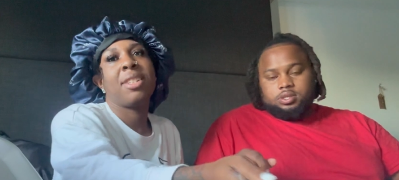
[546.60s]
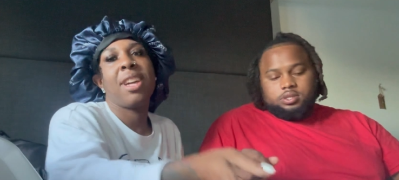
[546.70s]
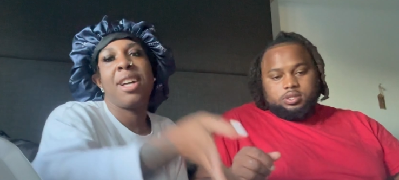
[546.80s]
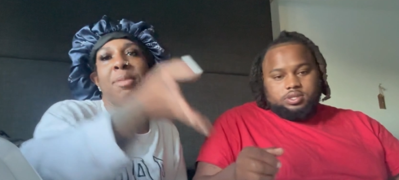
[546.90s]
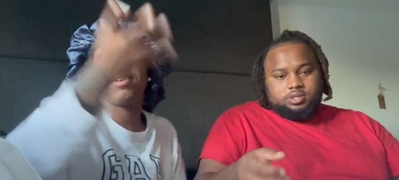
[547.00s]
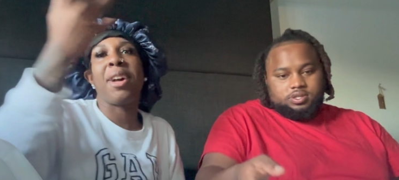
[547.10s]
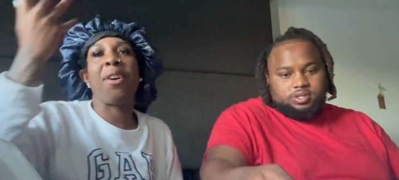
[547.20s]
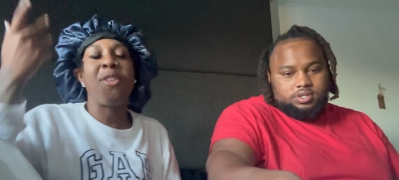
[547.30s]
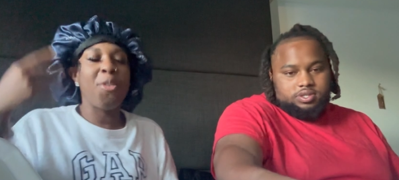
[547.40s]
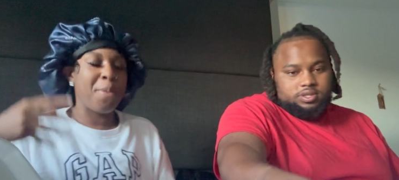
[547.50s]
Speaker 1: guys, we got a
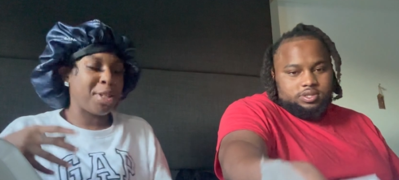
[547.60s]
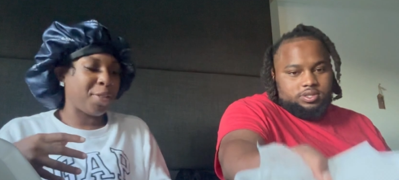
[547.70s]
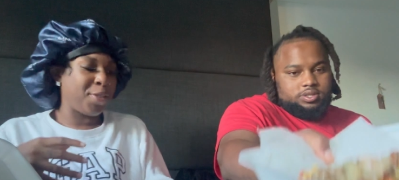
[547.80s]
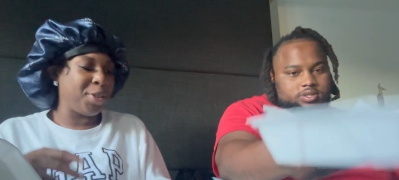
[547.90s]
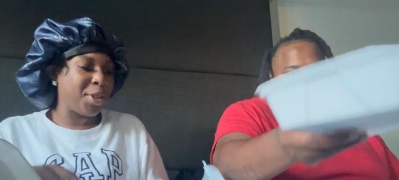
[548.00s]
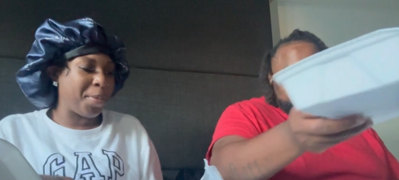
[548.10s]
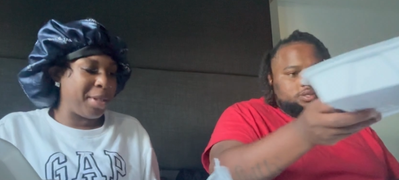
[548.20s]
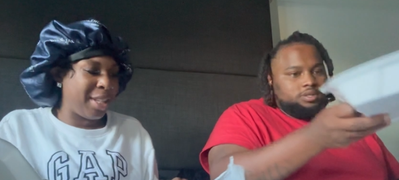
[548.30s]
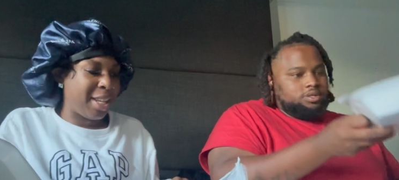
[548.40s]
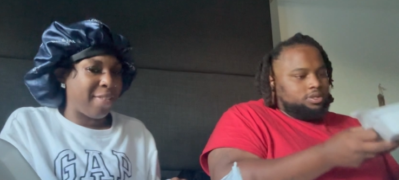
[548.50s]
whole bunch of food that we
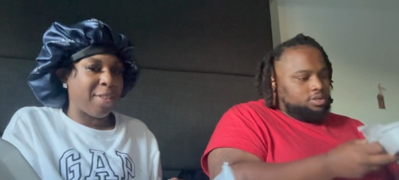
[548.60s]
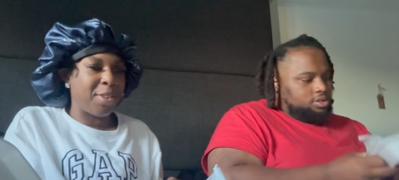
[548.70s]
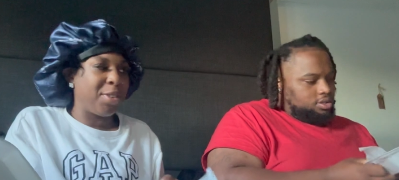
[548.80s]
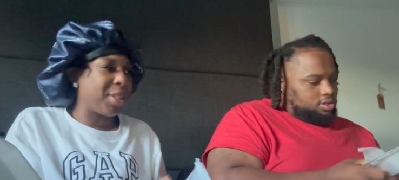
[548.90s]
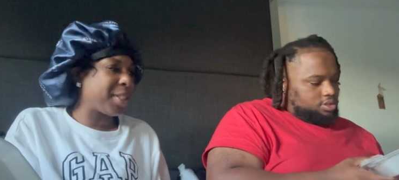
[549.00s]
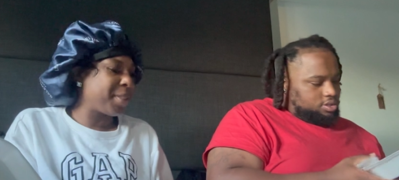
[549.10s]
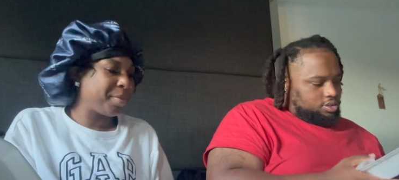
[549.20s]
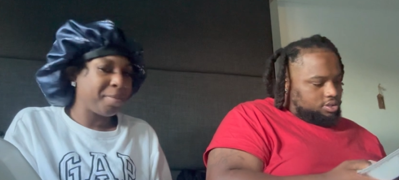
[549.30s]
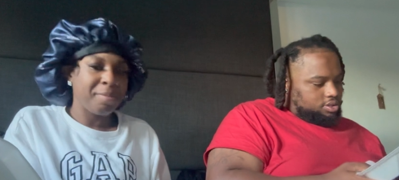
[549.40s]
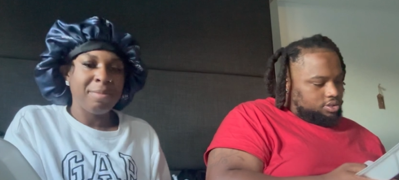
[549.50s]
didn't even order.
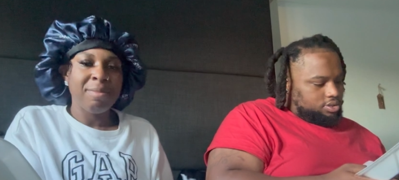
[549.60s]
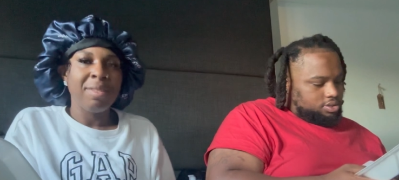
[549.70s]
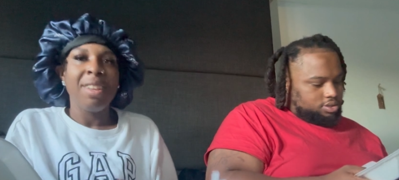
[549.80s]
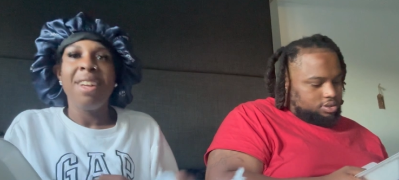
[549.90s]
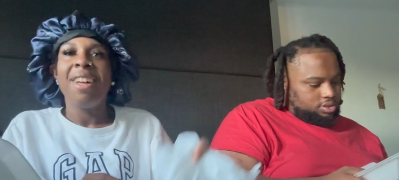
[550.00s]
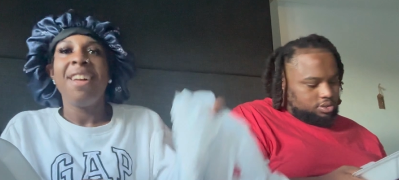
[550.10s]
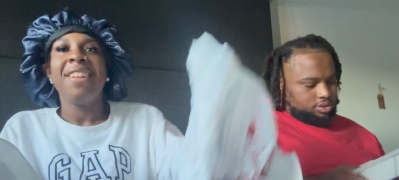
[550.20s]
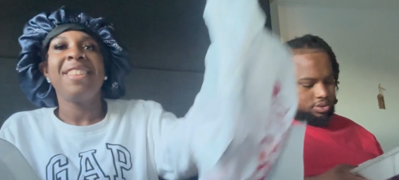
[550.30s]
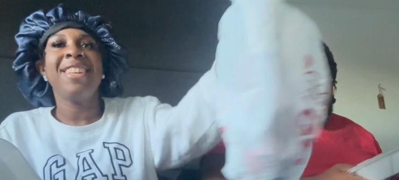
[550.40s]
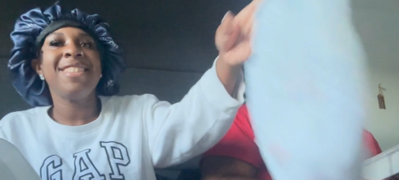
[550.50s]

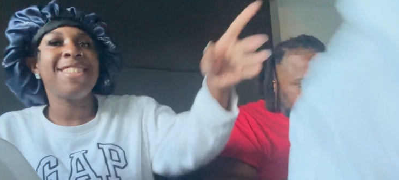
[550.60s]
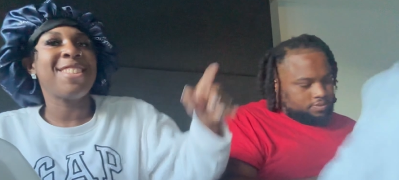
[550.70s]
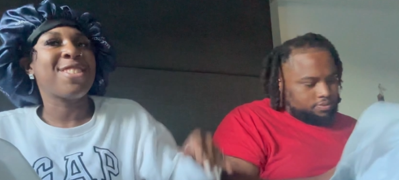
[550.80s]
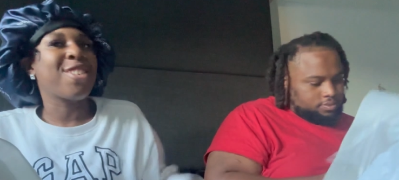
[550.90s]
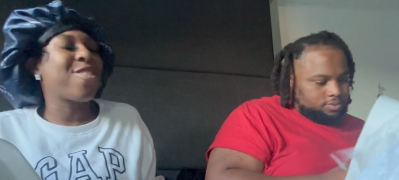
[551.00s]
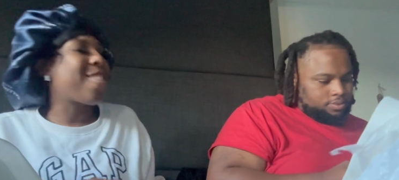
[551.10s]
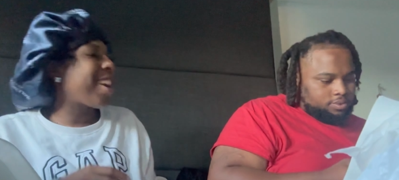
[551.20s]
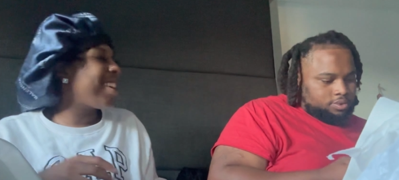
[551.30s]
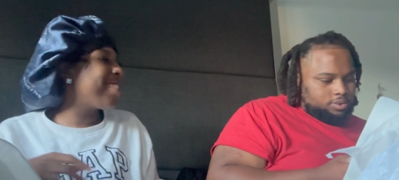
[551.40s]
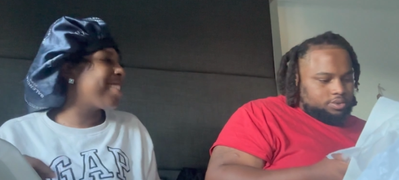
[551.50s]
This is
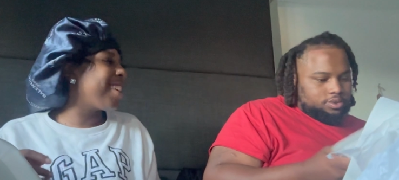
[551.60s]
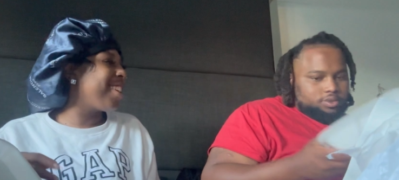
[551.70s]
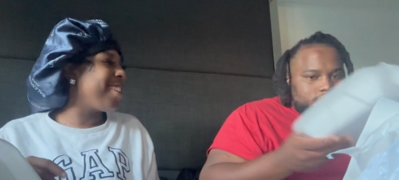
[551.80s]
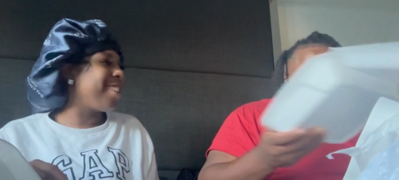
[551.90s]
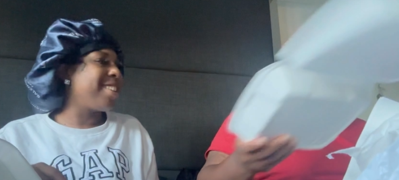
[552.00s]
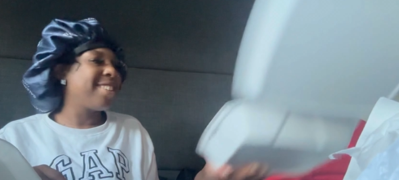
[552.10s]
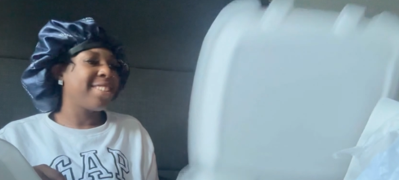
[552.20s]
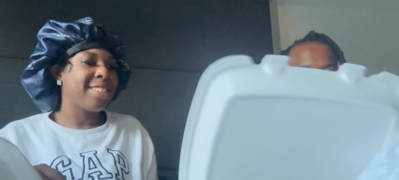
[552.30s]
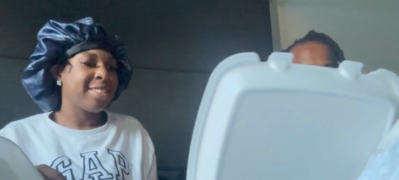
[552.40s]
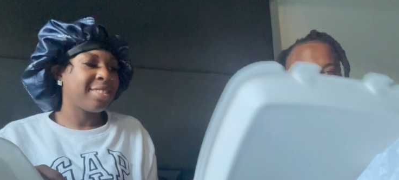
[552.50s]
crazy.
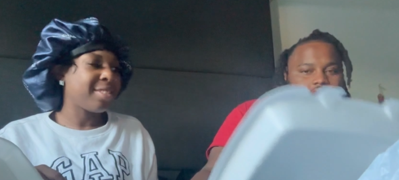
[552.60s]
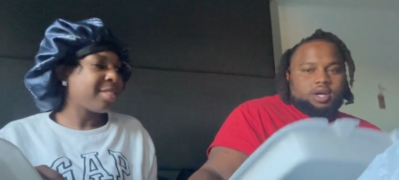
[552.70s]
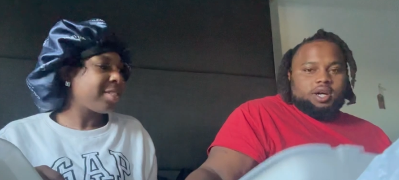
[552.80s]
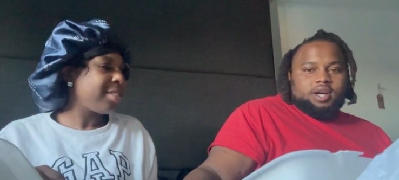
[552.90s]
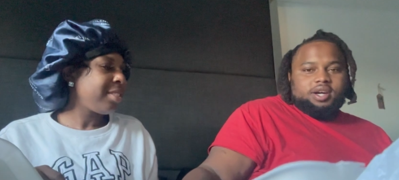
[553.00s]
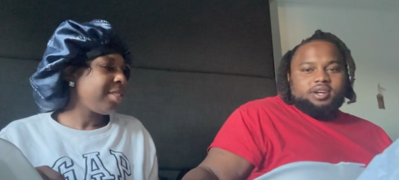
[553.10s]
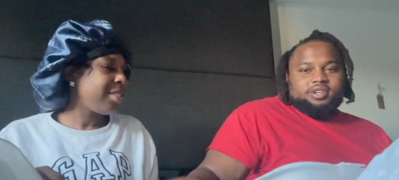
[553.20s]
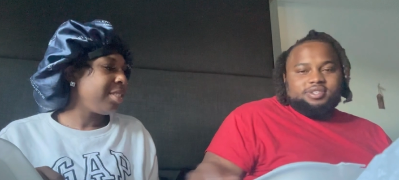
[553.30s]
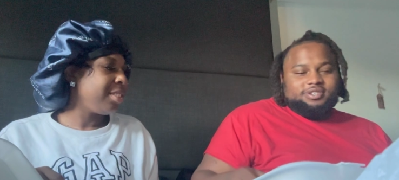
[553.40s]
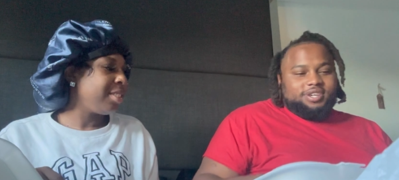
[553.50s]
Speaker 2: Oh,
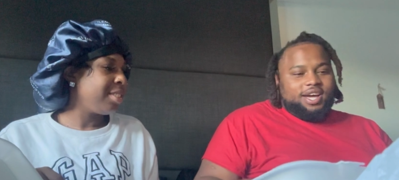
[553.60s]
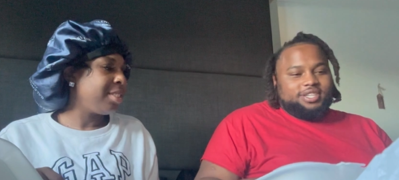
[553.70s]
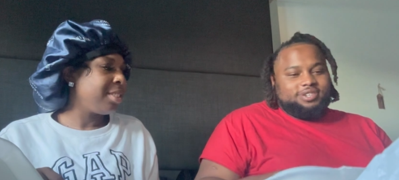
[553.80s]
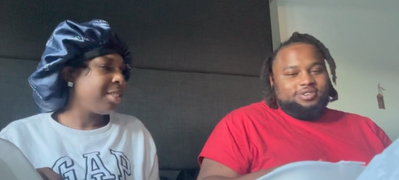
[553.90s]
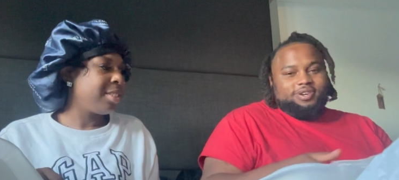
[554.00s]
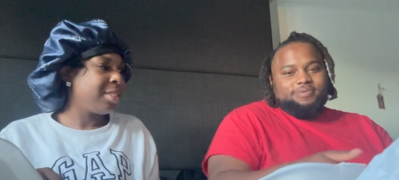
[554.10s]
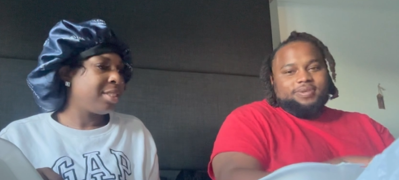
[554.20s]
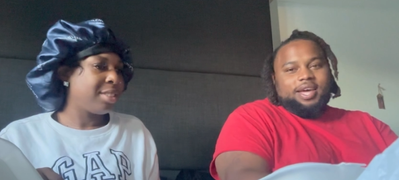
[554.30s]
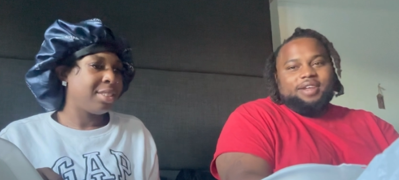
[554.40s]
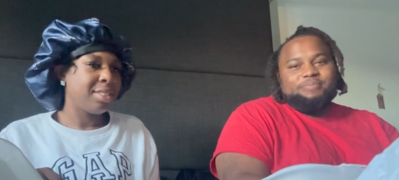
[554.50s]
uh, you guys, hold up.
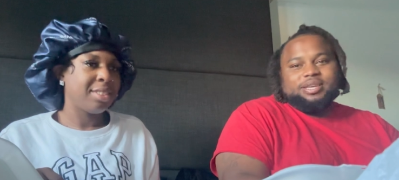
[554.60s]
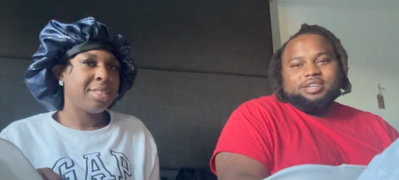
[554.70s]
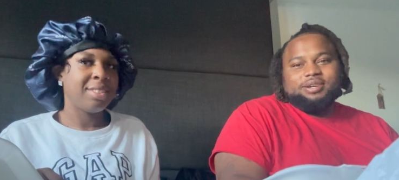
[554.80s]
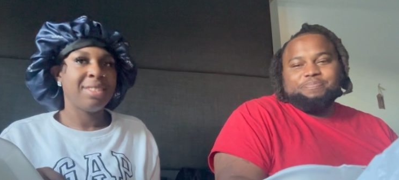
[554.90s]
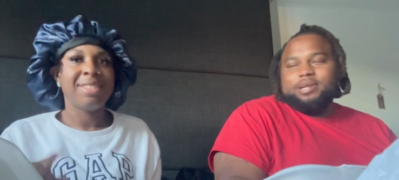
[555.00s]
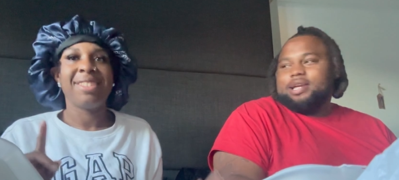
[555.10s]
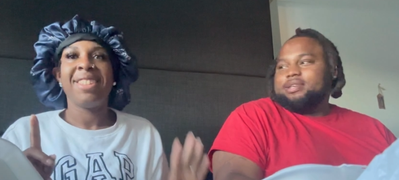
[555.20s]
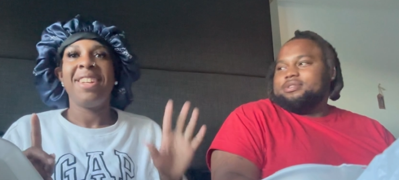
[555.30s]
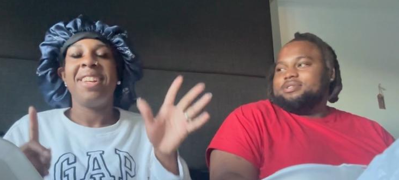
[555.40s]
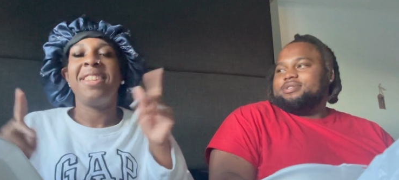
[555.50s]
We gotta make a
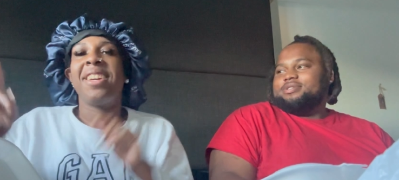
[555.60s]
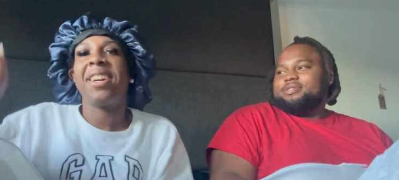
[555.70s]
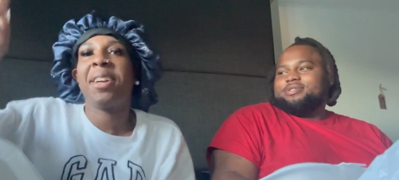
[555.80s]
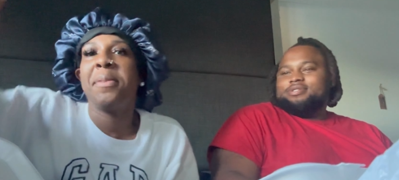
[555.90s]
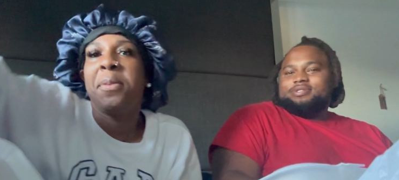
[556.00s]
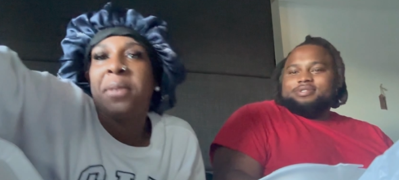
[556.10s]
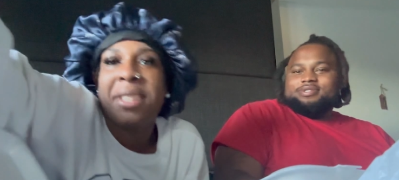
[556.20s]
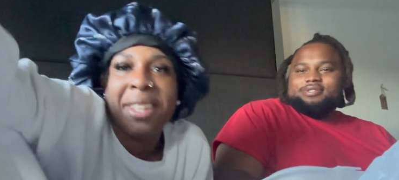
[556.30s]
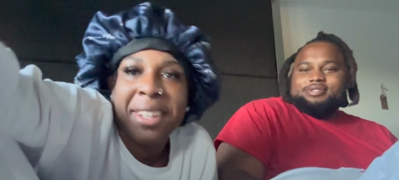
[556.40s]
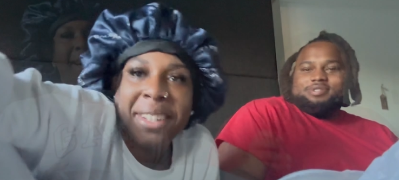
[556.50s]
complaint.
Speaker 1: Yeah, give me one second.